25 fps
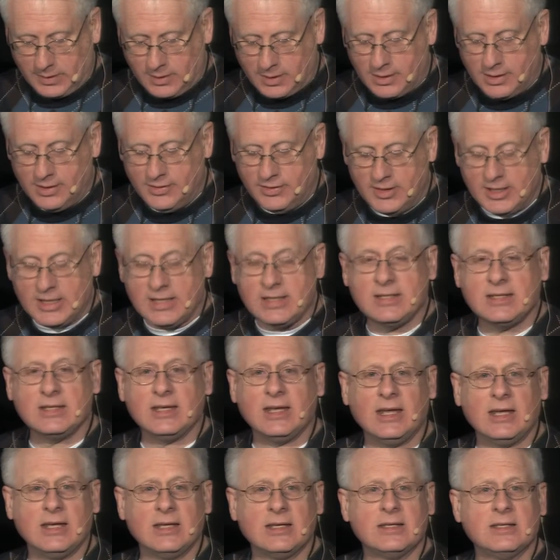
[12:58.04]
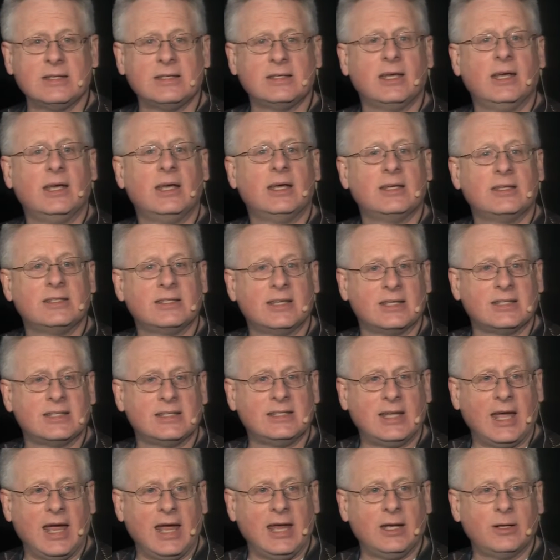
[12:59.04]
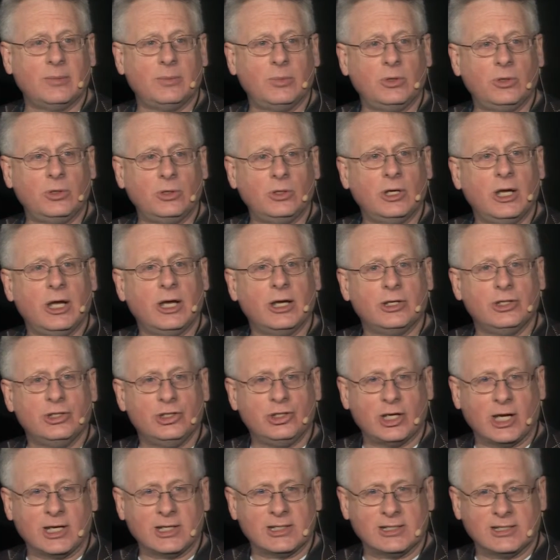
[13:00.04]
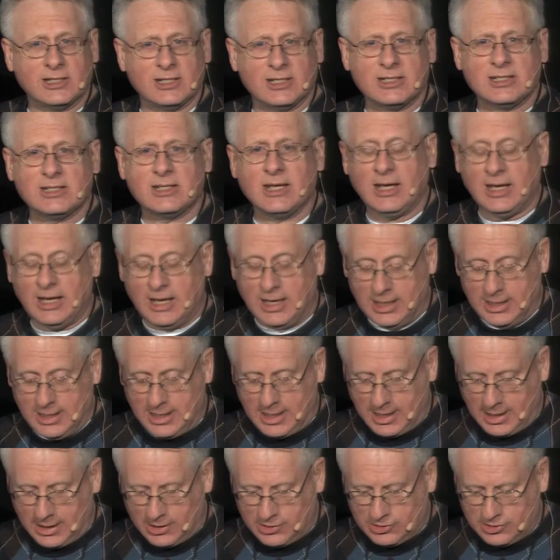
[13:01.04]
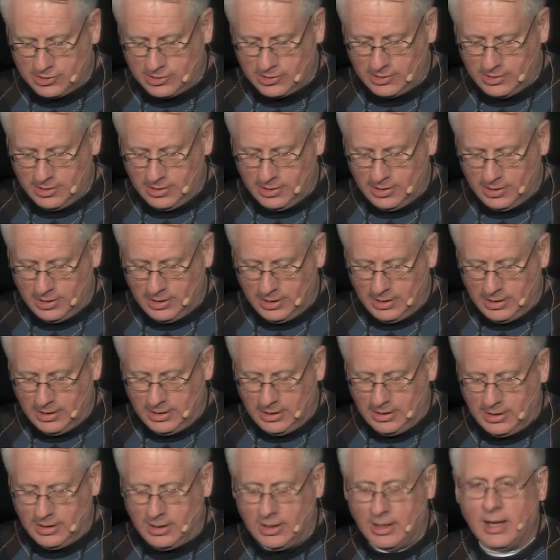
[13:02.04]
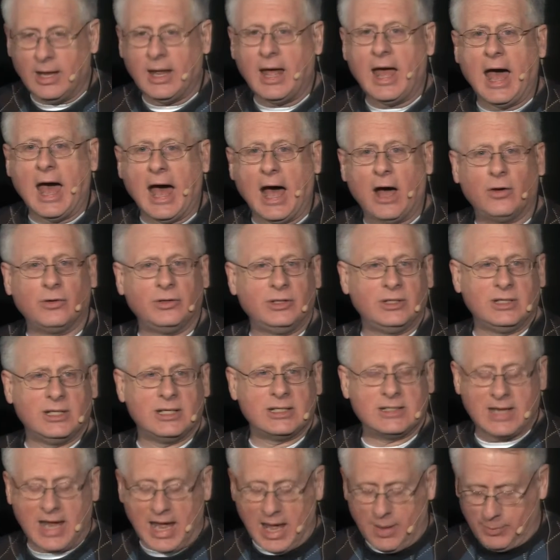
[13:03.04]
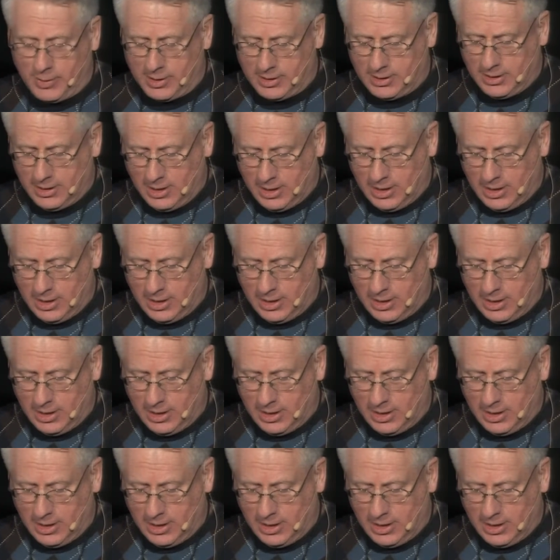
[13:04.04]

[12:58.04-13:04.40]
This is sustainable justice in action. How did this happen?